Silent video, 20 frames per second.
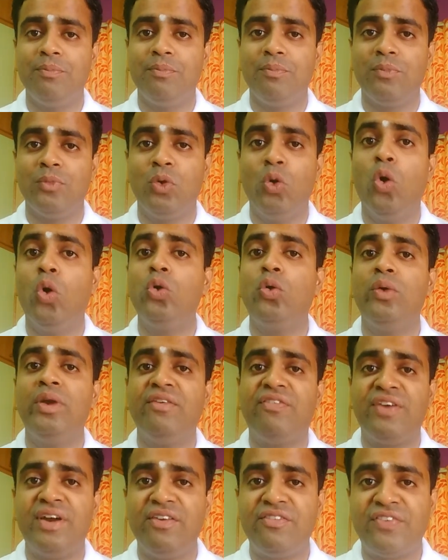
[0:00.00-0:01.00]
go to
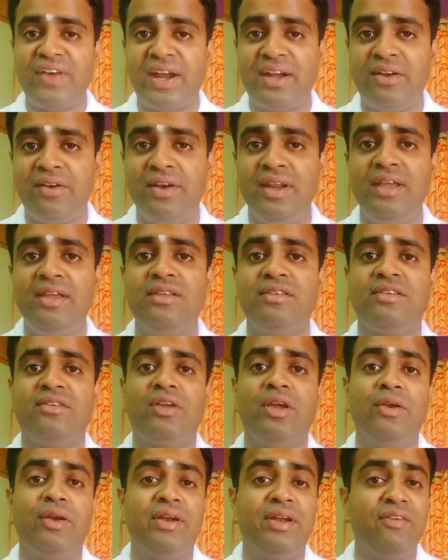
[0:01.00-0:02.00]
different factories,
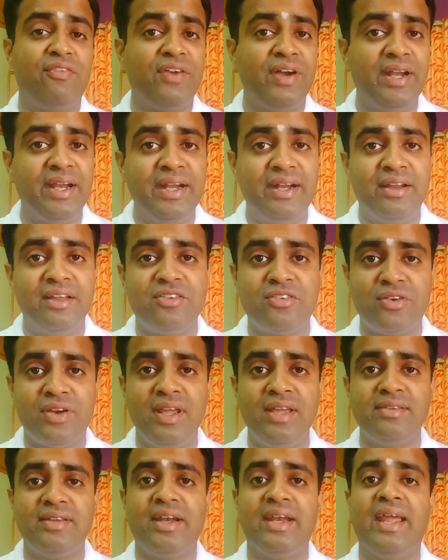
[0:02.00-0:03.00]
different
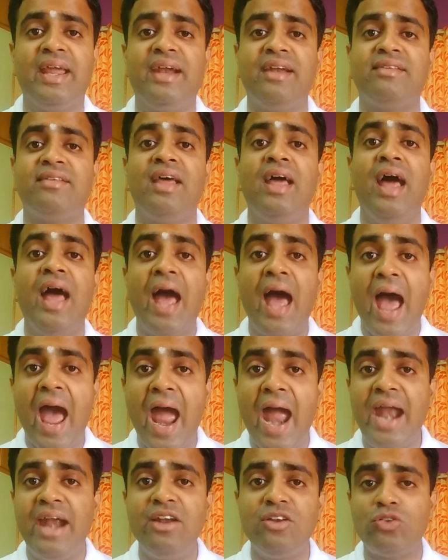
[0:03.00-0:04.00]
industries, and get
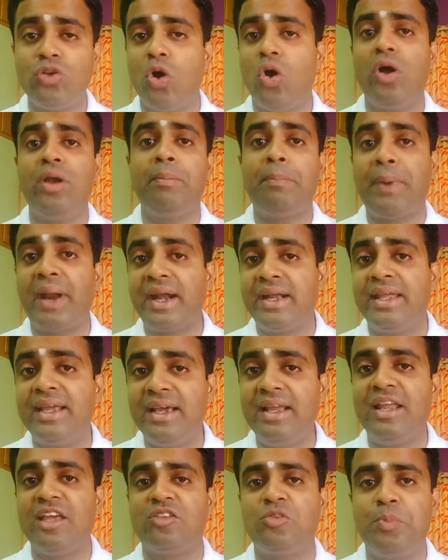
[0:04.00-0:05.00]
hands on
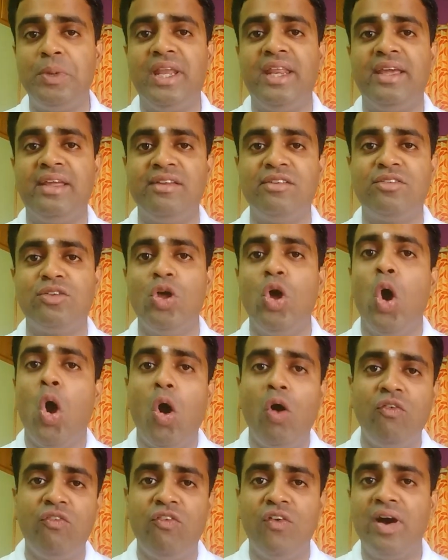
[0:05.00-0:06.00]
practical experience
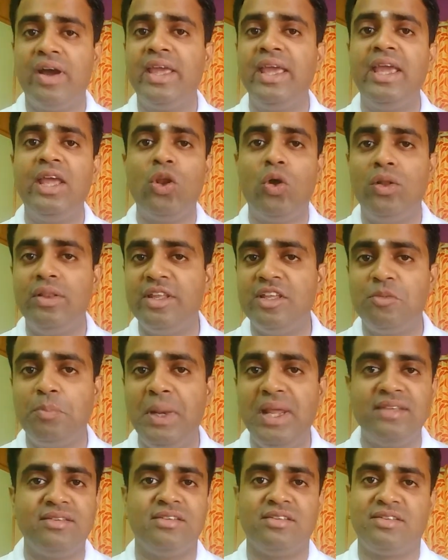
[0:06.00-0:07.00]
of working in all these
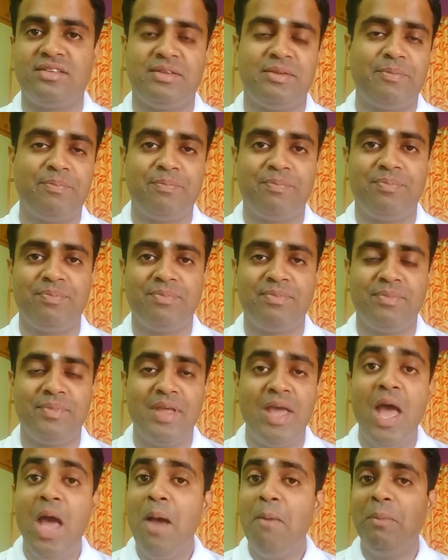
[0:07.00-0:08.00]
places.
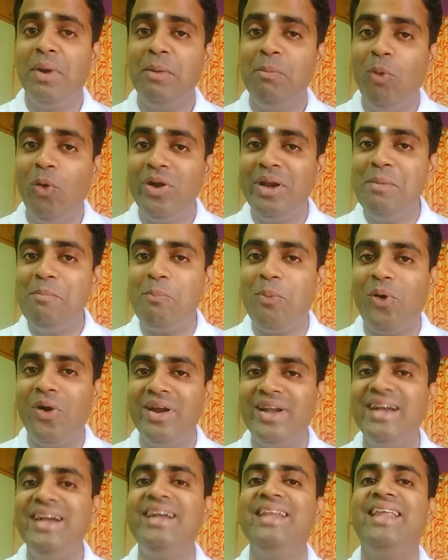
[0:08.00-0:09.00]
But more
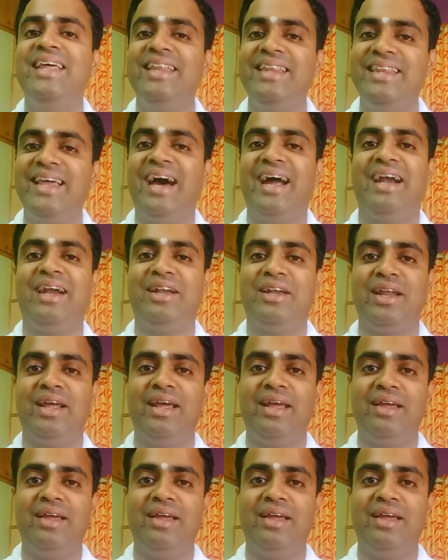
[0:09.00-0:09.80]
important than that,